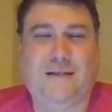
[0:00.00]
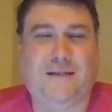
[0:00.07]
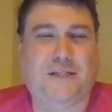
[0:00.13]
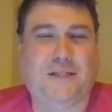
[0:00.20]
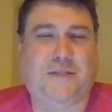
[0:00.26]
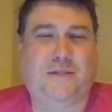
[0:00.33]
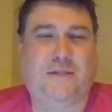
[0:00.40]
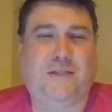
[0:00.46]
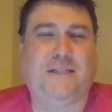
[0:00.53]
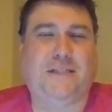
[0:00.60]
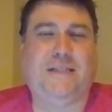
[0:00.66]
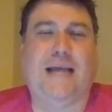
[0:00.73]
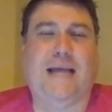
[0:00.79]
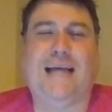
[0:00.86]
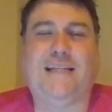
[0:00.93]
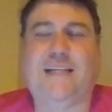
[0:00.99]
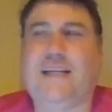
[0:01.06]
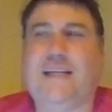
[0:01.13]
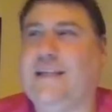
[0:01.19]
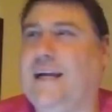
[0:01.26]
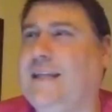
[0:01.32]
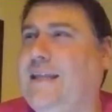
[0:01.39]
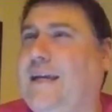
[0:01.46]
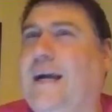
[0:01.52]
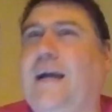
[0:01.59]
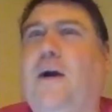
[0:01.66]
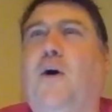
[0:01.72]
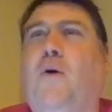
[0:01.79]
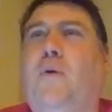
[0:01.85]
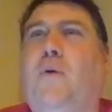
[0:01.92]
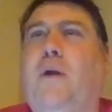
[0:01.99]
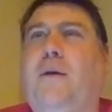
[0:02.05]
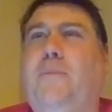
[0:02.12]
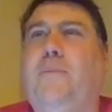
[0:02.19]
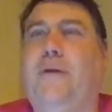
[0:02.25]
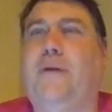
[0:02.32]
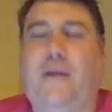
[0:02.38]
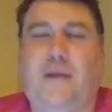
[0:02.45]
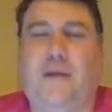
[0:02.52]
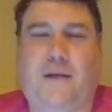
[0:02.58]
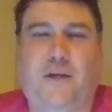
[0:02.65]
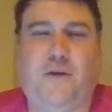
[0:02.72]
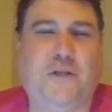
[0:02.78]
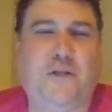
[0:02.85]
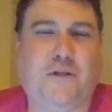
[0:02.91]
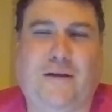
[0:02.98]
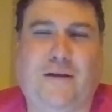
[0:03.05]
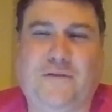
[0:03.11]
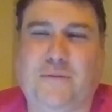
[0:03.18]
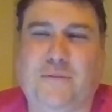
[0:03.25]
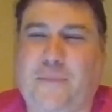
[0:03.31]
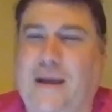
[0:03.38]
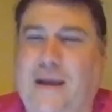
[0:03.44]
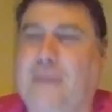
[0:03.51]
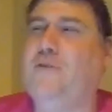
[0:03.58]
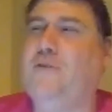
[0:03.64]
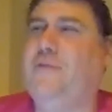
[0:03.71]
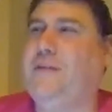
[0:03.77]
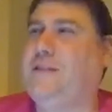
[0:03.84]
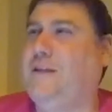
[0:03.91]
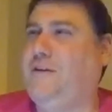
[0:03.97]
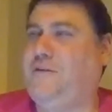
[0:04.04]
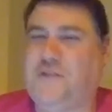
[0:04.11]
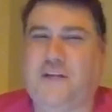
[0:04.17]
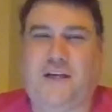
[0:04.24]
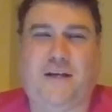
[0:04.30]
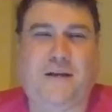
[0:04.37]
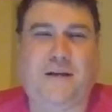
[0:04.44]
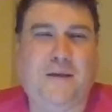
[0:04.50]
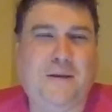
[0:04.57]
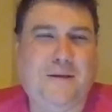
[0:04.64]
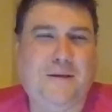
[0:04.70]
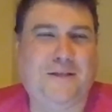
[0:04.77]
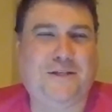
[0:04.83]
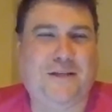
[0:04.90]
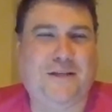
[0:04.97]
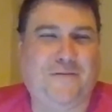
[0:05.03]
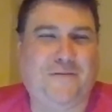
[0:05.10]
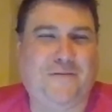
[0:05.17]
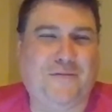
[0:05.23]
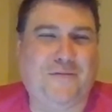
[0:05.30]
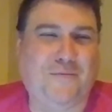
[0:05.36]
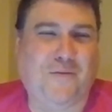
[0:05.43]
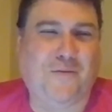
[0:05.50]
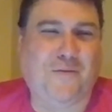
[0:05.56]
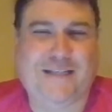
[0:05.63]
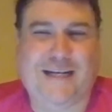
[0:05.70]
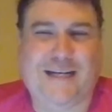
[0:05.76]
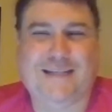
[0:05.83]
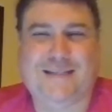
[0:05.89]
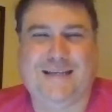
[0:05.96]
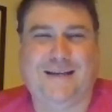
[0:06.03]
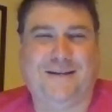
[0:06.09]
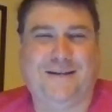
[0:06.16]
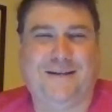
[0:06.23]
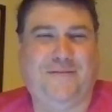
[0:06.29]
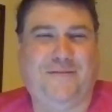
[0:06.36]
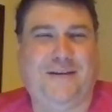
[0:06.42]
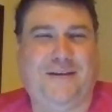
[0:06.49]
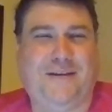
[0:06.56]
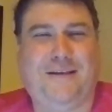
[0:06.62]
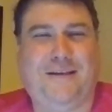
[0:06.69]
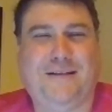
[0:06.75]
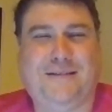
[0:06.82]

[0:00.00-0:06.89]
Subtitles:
Just digest it. I think I own it, but you still have some of my movies that you've seen that you haven't watched yet on DVD.